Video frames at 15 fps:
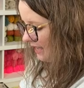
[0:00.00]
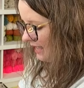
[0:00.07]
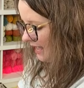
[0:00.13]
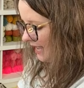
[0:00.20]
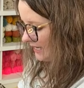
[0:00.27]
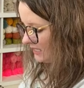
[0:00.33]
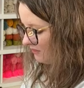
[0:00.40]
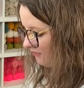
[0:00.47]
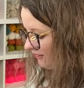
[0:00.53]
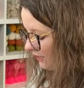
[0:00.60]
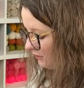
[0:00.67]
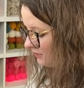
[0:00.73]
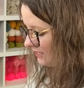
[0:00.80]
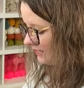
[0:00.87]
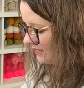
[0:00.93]
has
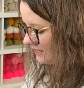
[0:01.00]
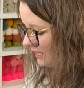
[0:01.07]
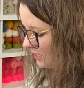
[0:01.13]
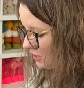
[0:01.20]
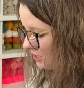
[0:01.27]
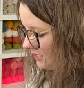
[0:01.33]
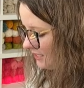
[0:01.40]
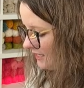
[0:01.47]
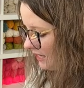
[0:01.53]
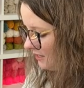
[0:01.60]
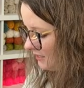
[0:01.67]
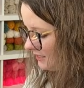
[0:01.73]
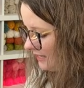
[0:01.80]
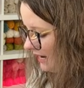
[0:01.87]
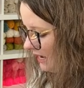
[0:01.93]
felties that she
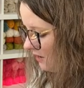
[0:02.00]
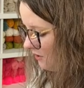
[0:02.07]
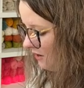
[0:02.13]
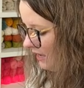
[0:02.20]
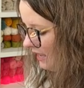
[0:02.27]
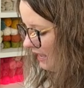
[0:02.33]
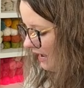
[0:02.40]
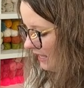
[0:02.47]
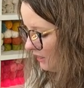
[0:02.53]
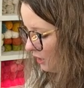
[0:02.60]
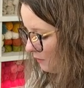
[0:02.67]
sells now, and they're